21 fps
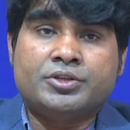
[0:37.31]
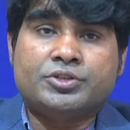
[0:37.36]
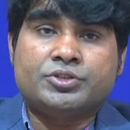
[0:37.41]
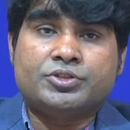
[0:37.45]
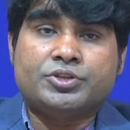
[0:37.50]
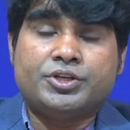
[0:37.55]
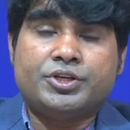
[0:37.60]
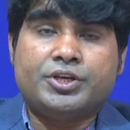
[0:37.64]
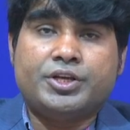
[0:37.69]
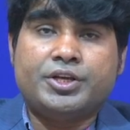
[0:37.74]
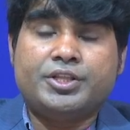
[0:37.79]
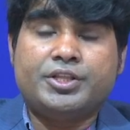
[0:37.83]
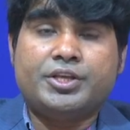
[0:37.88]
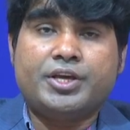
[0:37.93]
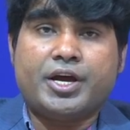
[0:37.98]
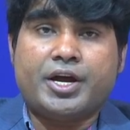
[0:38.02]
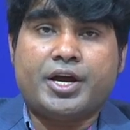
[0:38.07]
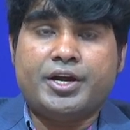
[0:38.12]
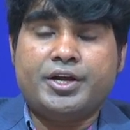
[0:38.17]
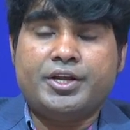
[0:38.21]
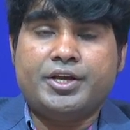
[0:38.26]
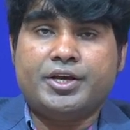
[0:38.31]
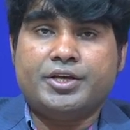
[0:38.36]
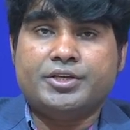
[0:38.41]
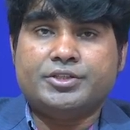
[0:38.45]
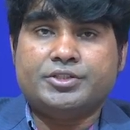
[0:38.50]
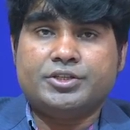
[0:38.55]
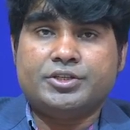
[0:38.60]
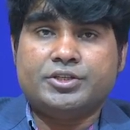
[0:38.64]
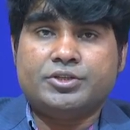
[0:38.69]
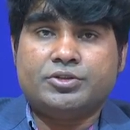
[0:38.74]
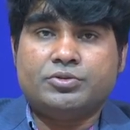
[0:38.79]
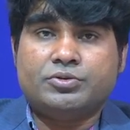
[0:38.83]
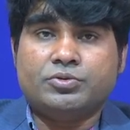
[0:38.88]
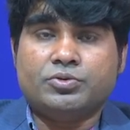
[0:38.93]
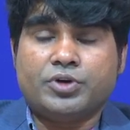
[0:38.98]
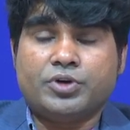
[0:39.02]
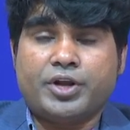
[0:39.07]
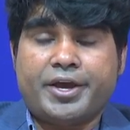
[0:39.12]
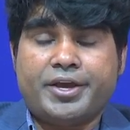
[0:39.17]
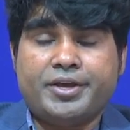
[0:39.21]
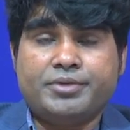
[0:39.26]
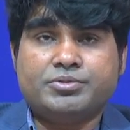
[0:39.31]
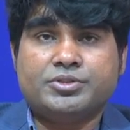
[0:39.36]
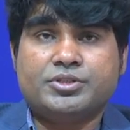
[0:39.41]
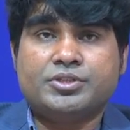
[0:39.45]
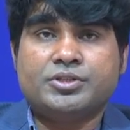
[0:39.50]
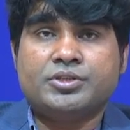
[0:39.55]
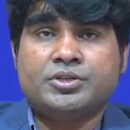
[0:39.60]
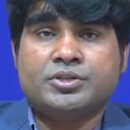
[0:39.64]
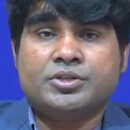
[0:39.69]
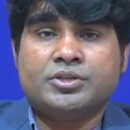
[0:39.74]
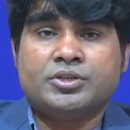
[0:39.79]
So, here the idea is two types.